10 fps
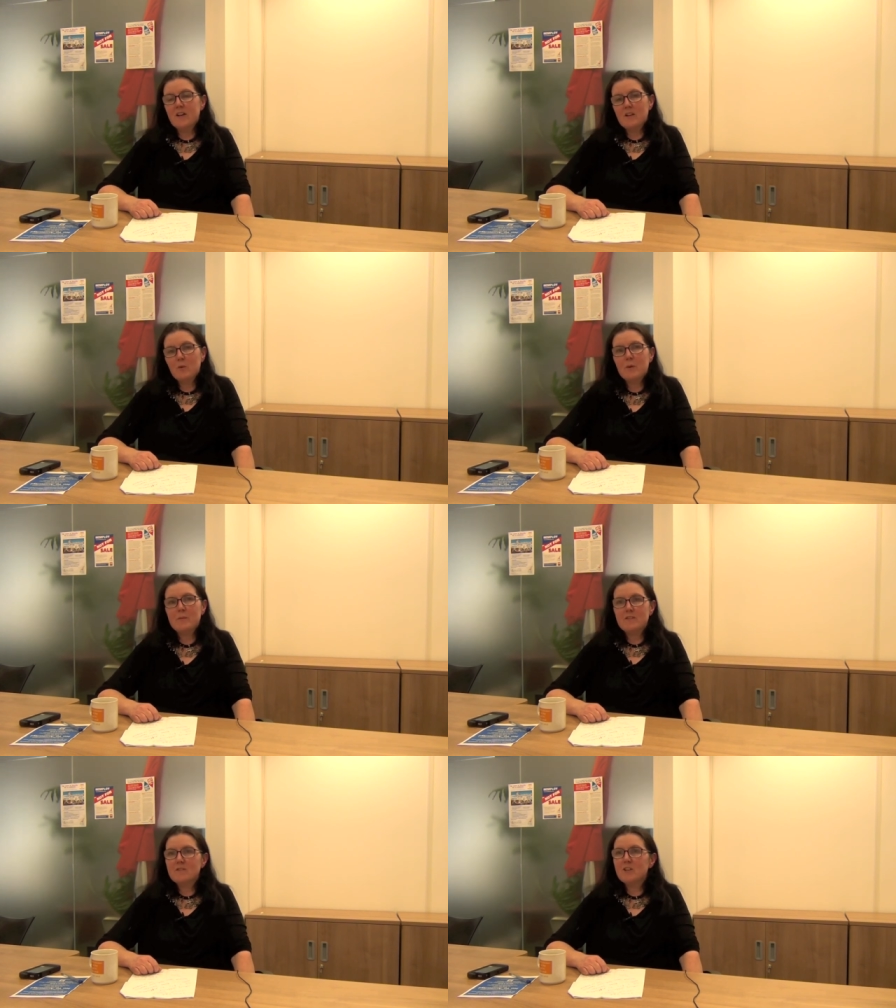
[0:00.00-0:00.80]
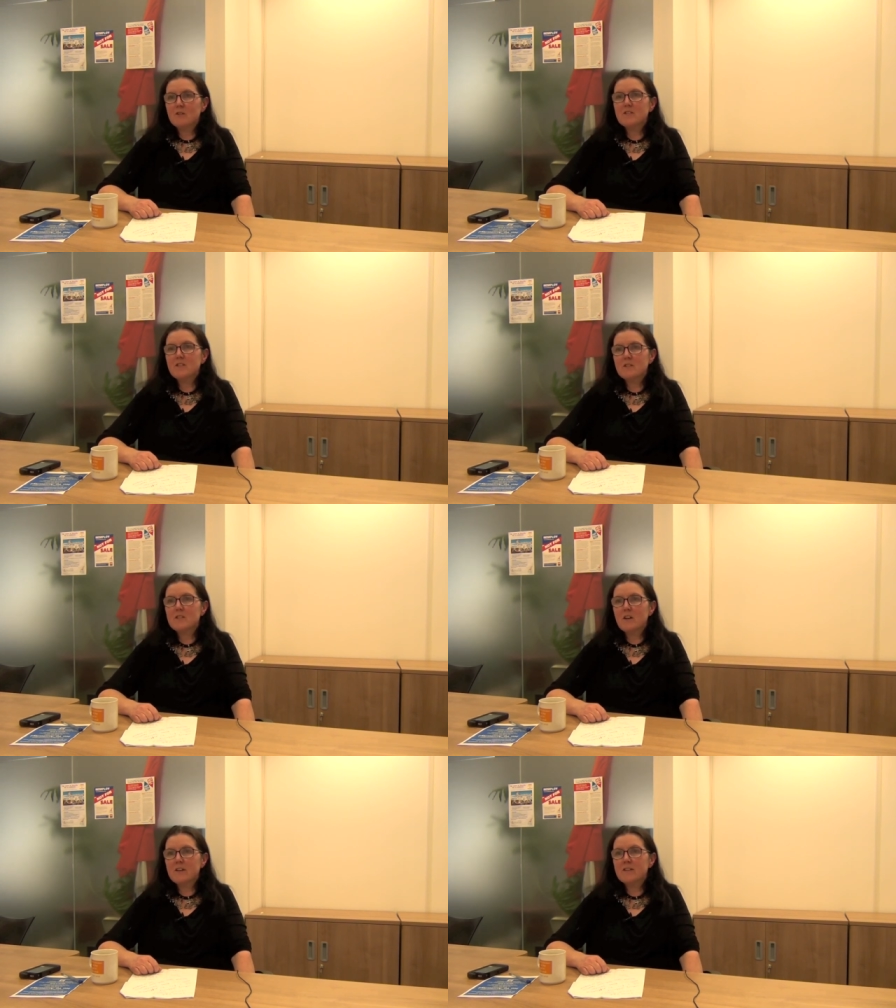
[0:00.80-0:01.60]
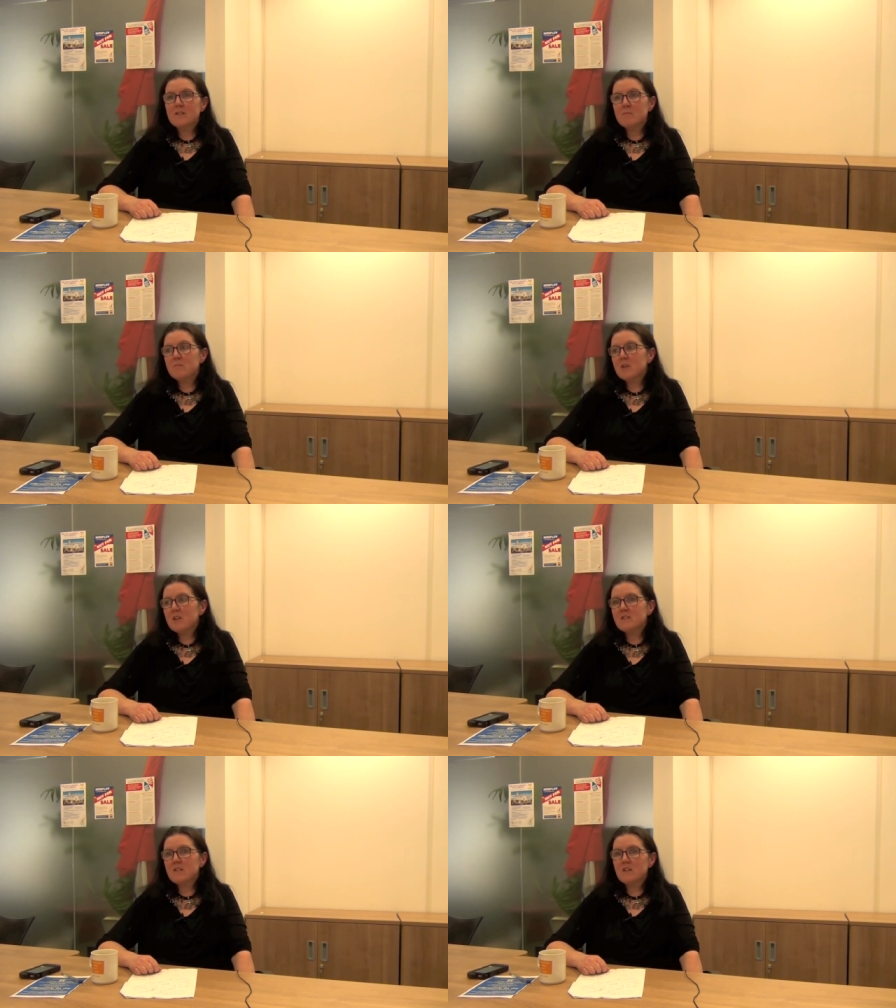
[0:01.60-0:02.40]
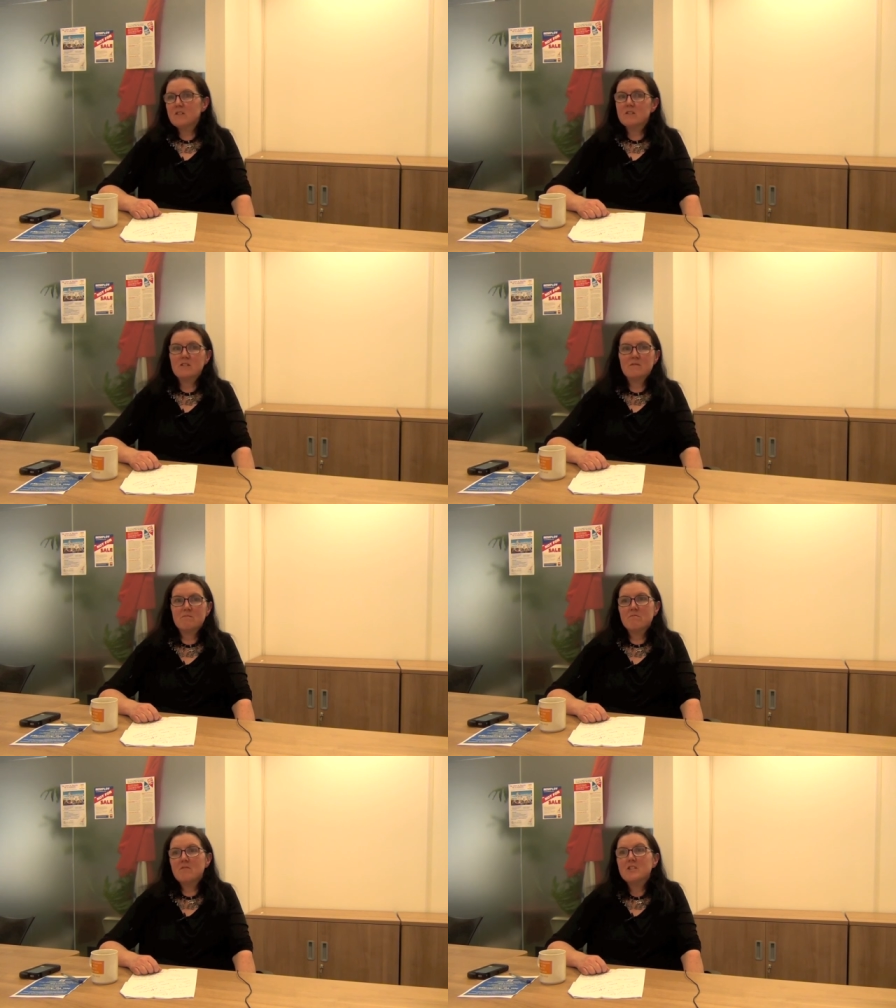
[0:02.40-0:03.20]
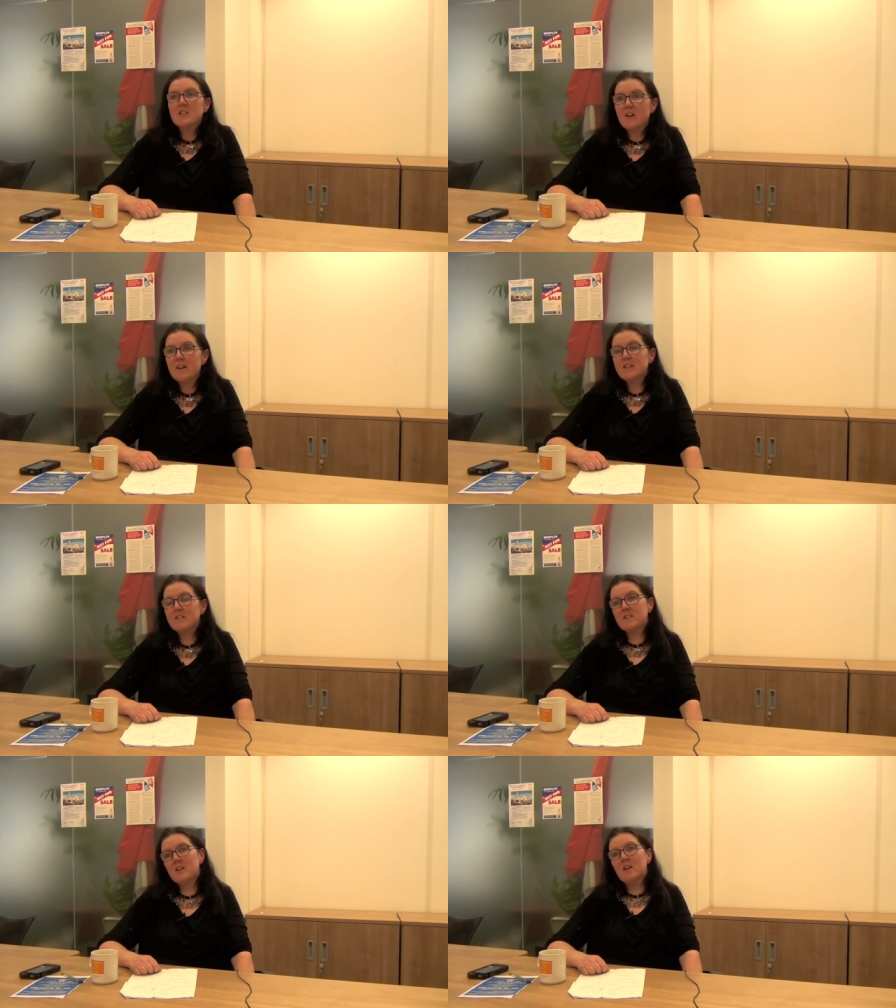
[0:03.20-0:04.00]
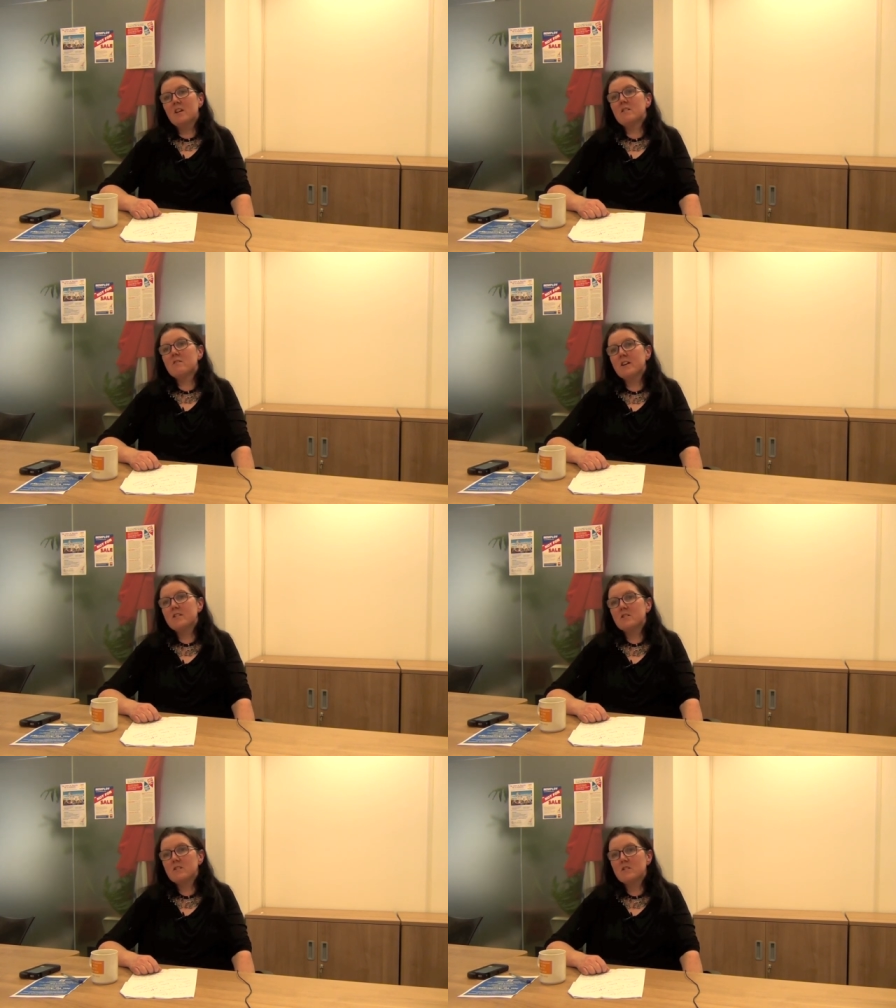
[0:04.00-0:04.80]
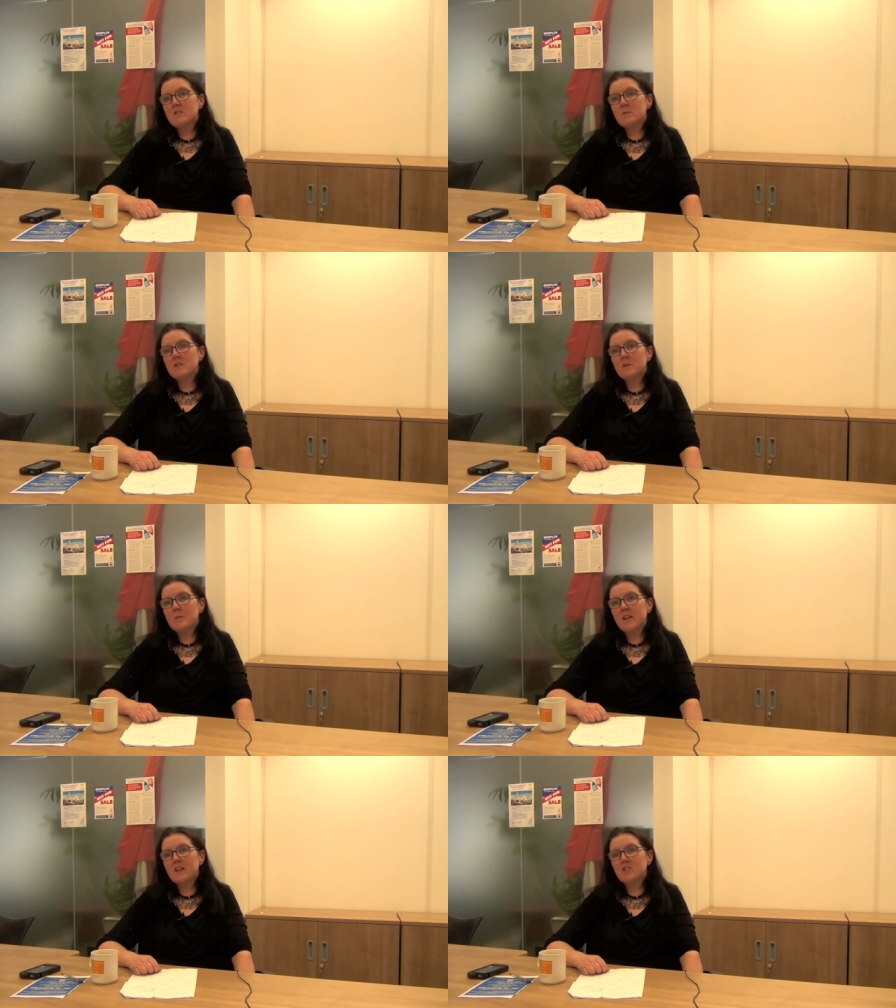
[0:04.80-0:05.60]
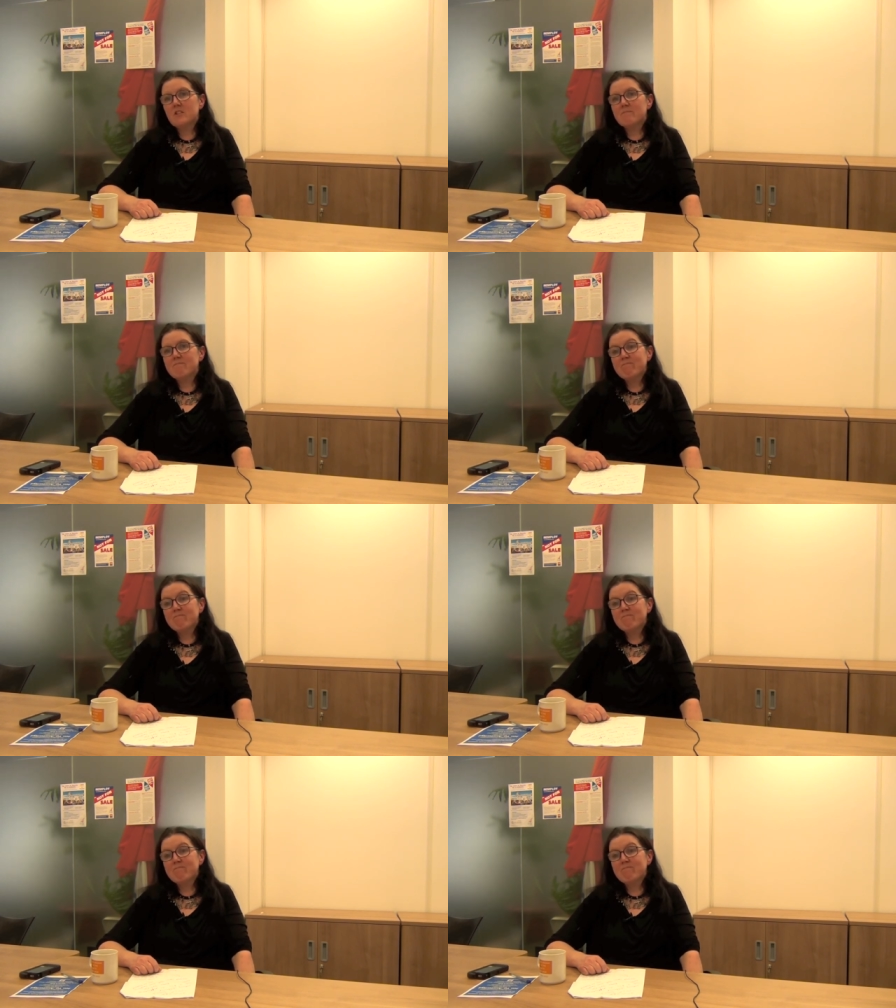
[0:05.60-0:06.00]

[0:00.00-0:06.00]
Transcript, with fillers: that women, you know, still die because they're not they're denied the right to a termination.